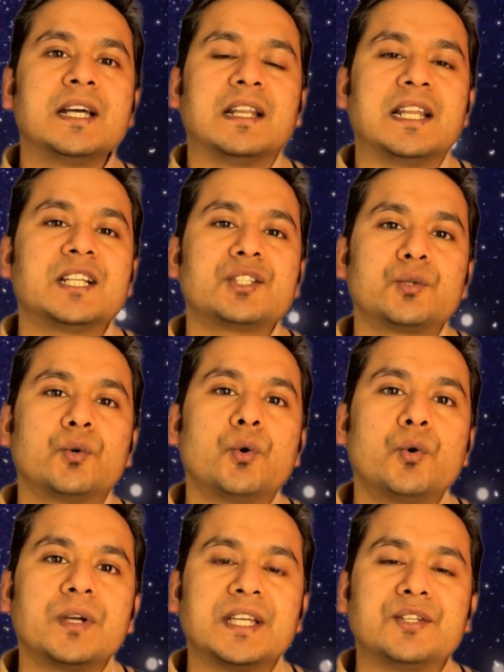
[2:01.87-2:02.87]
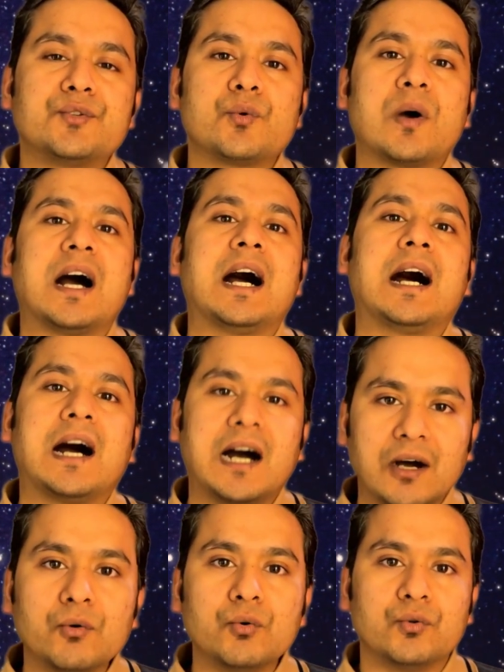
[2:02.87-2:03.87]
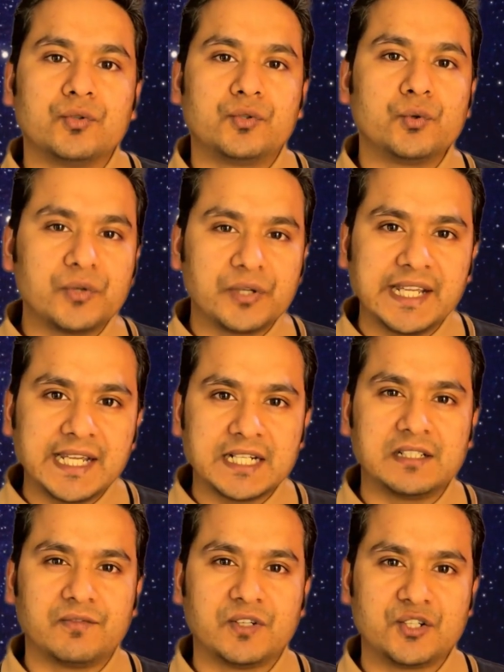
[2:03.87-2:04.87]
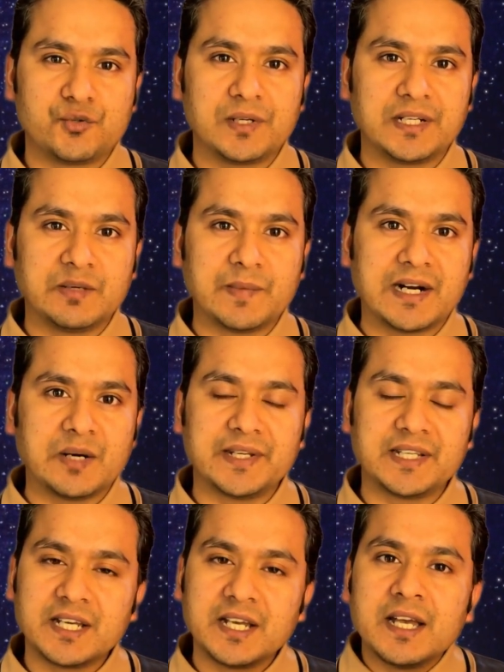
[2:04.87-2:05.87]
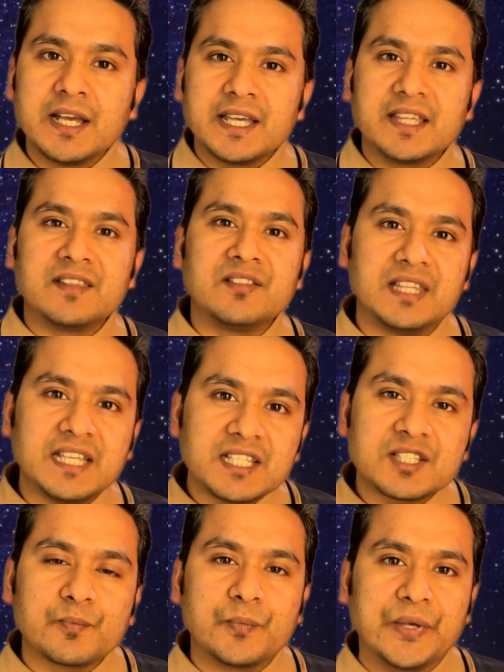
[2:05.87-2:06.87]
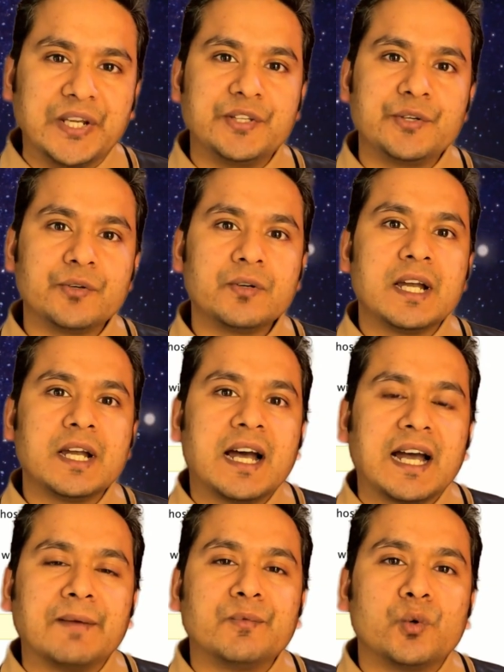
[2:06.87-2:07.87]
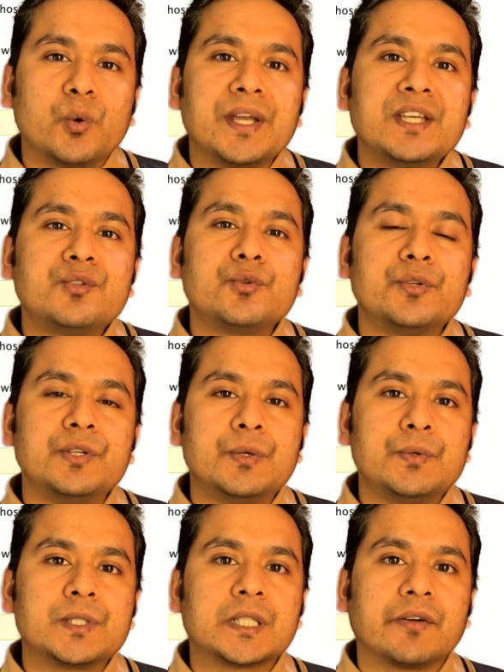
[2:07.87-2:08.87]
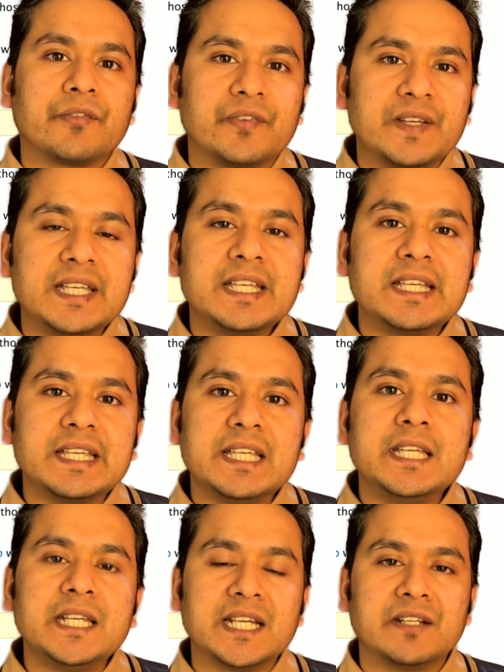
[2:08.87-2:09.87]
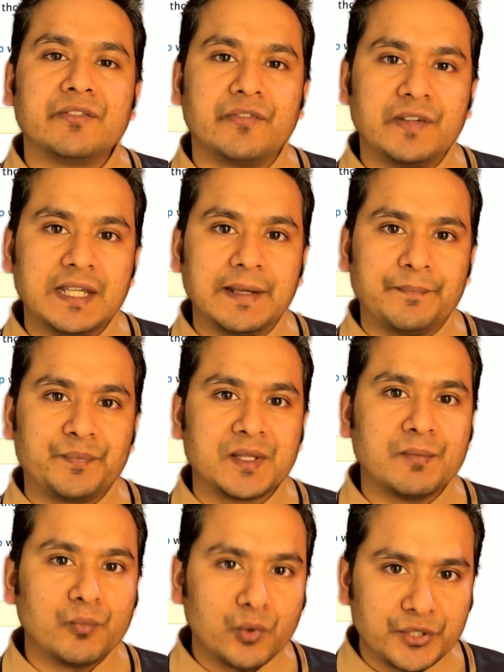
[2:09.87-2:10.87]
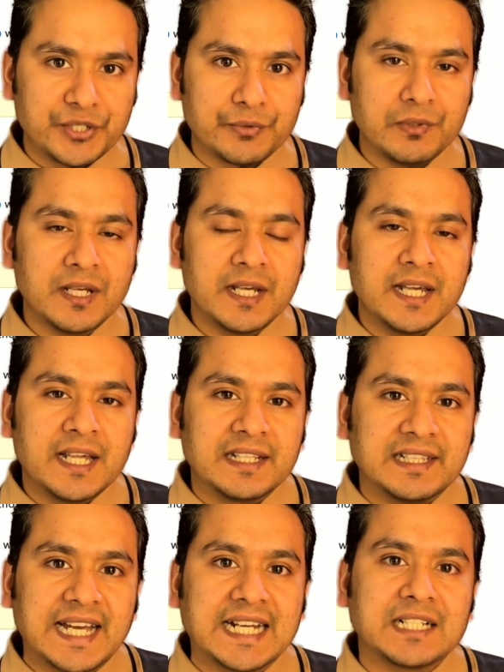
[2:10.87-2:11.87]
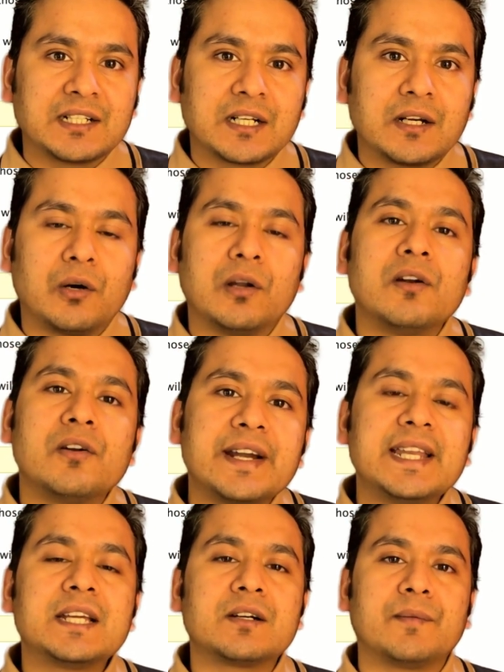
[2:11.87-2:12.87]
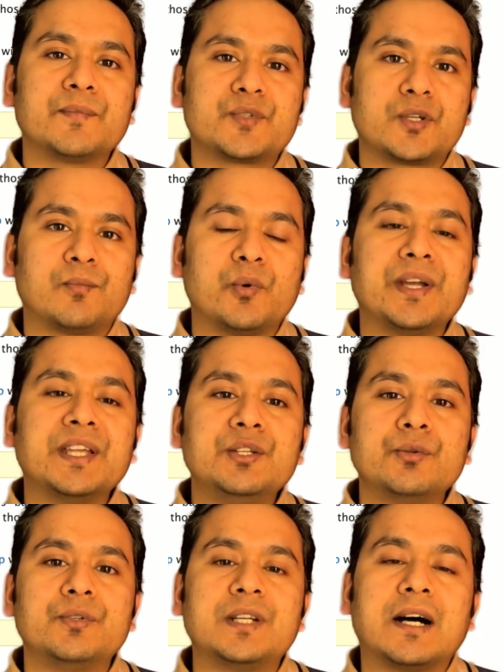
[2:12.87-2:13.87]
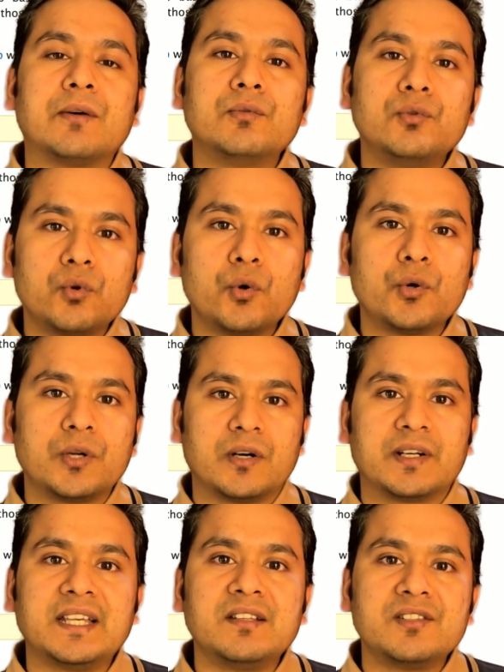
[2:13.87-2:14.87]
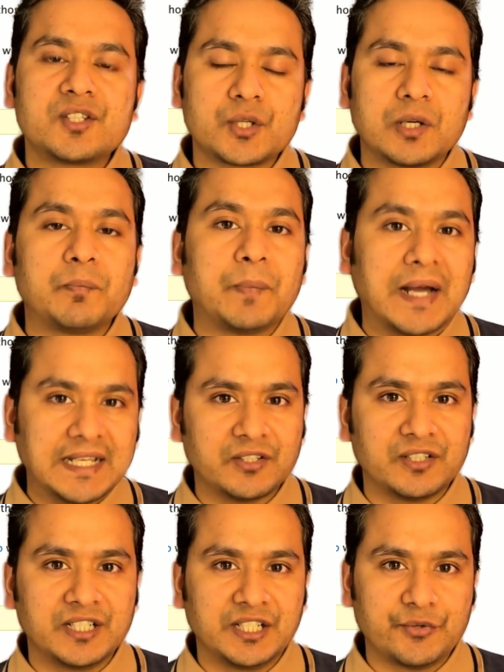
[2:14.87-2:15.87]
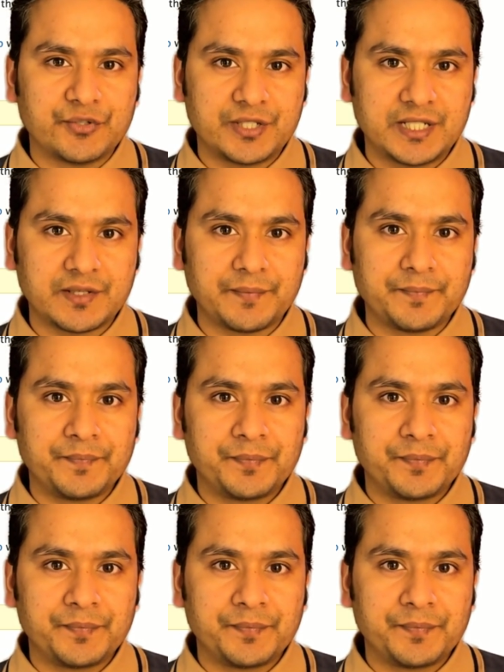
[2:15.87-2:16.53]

let's go into how to create the virtual environment. In this video, I'm going to use the venv module that already comes up when you download or install Python in your system.